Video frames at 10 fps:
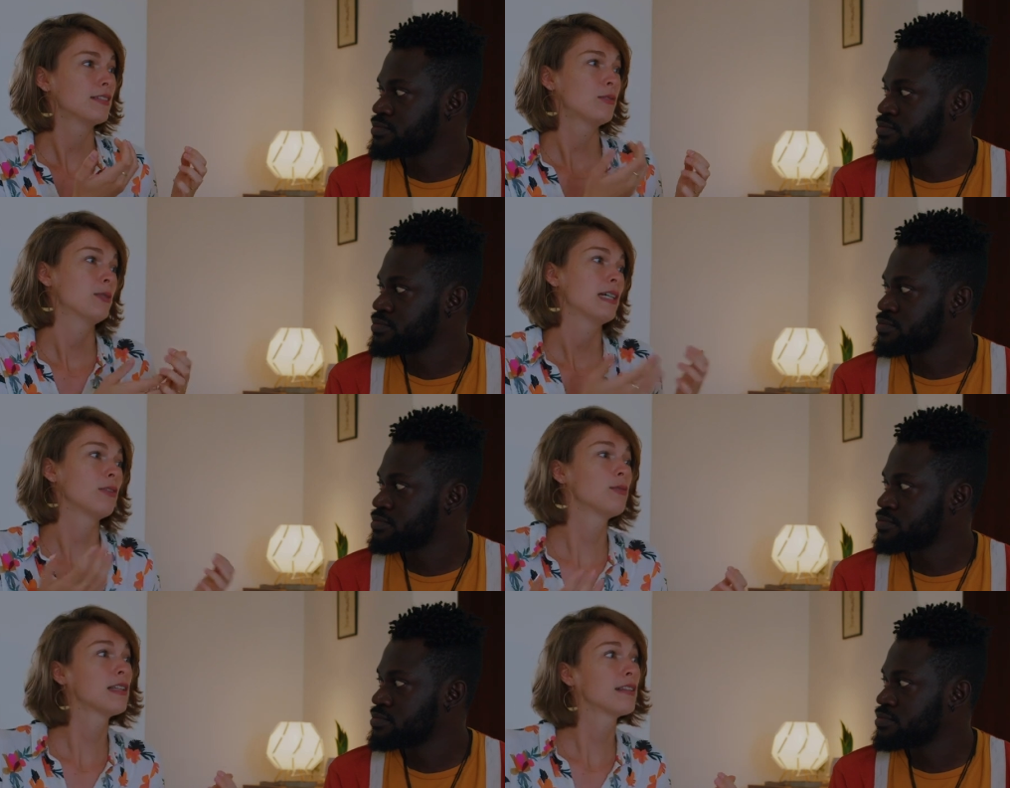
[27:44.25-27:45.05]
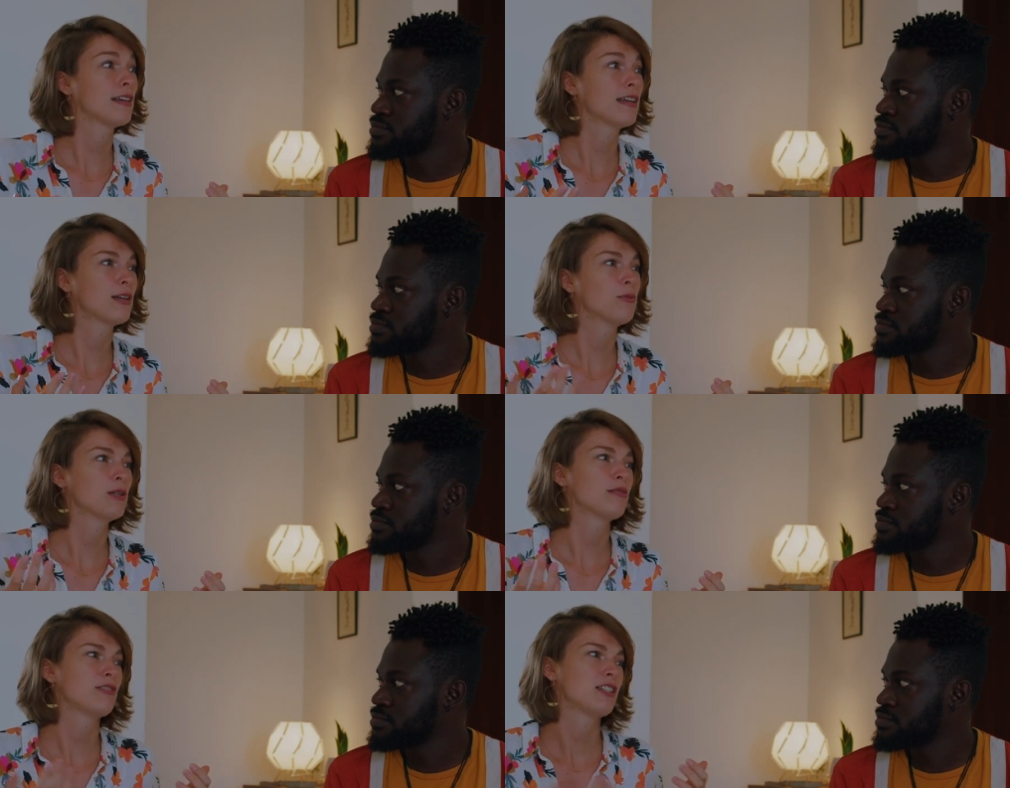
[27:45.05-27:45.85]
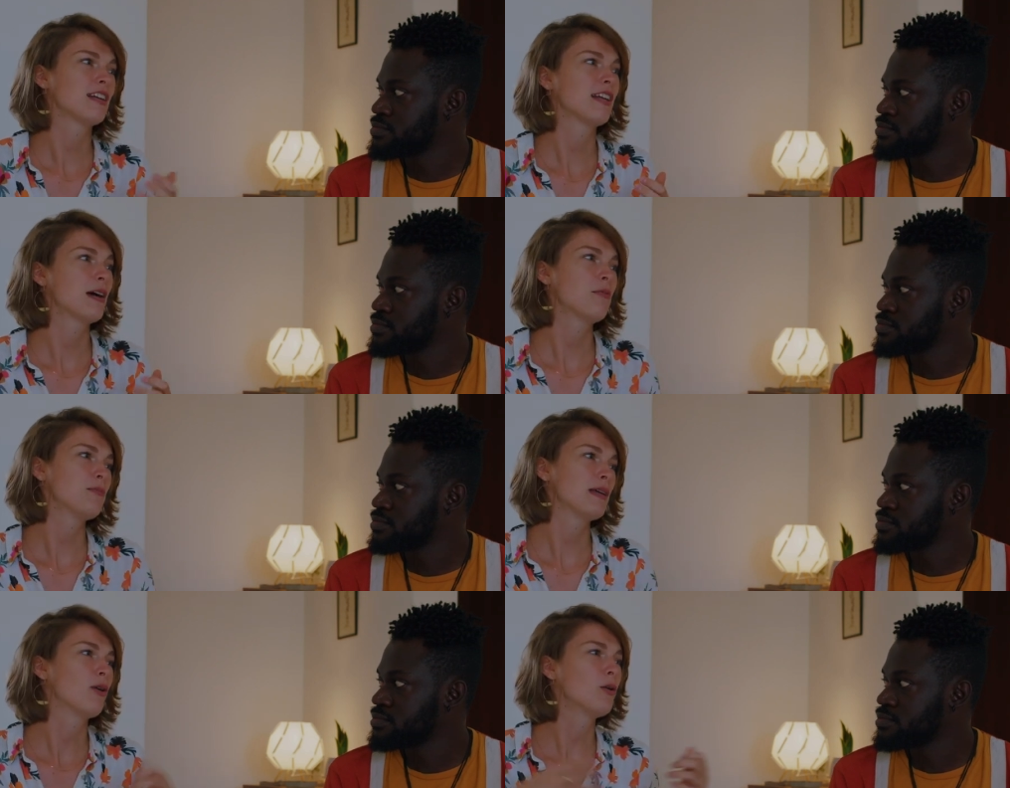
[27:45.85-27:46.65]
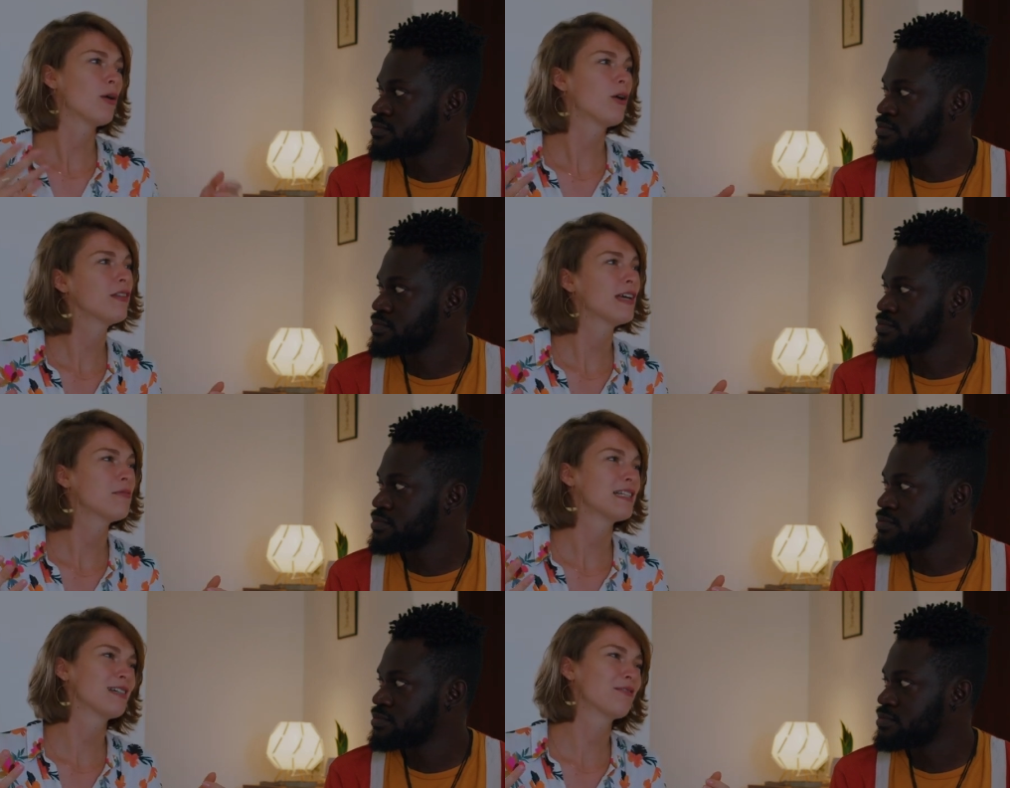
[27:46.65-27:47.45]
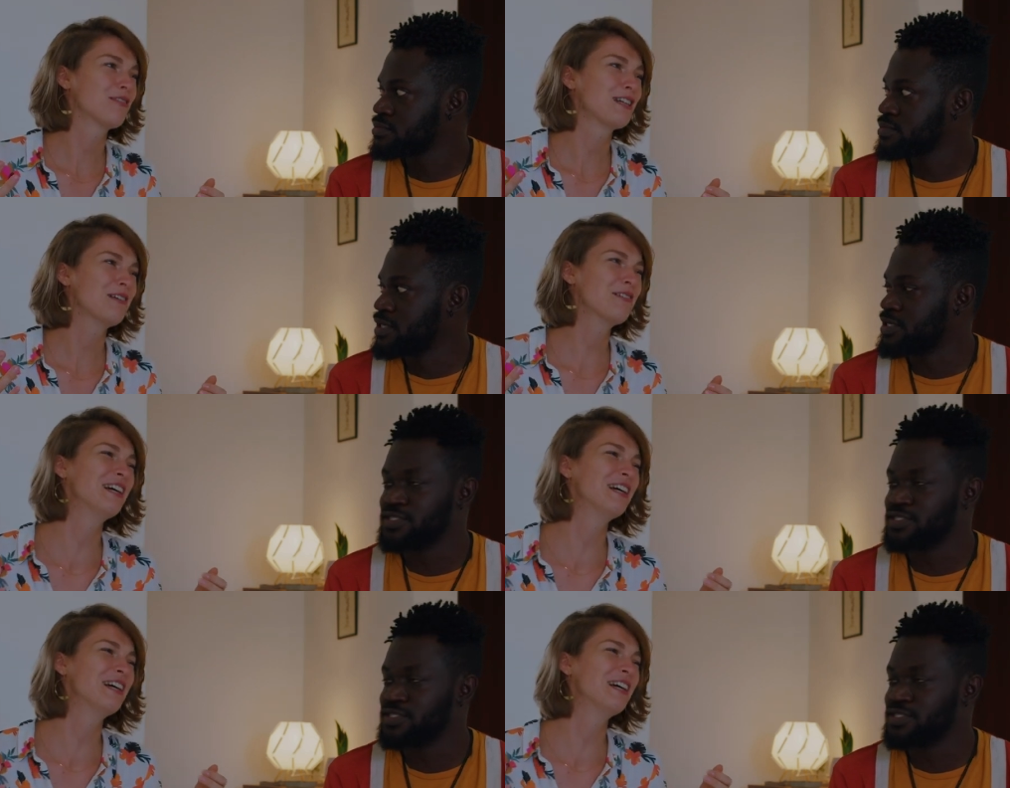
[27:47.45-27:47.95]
Speaker 1: No, I don't think you would envision that I would be home all day waiting for you.